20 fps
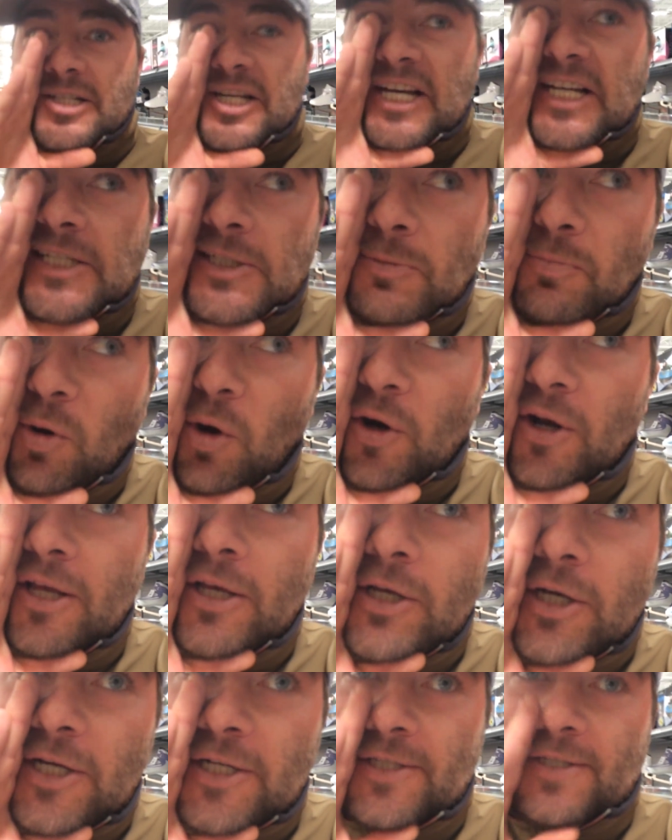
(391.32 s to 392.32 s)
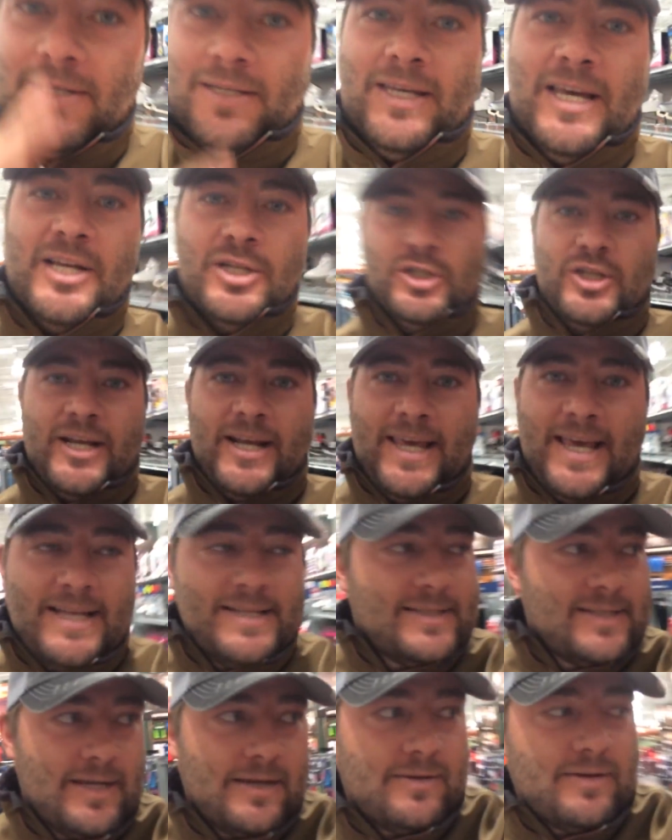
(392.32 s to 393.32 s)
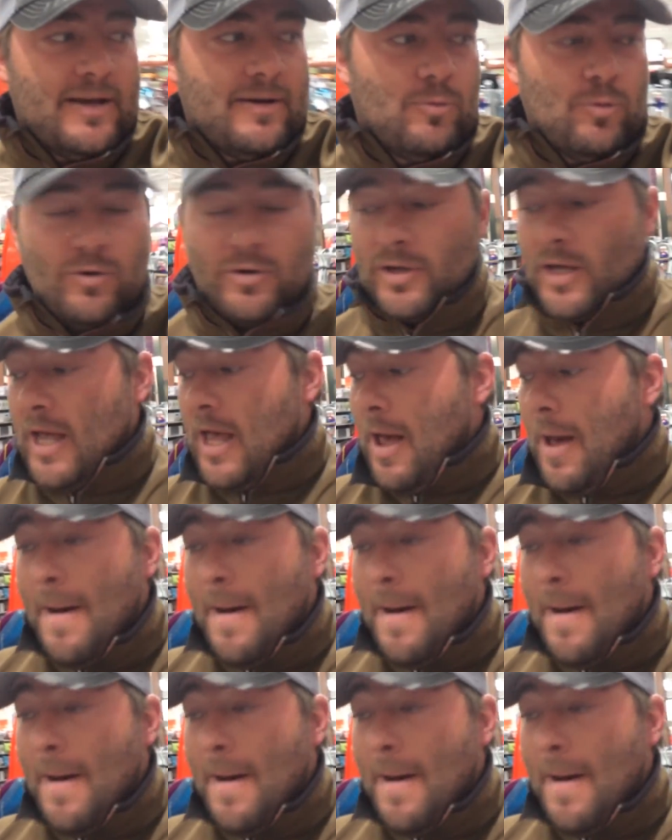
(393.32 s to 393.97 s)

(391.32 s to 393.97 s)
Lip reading: Dick's Sporting Goods. Gage said I can't say that word.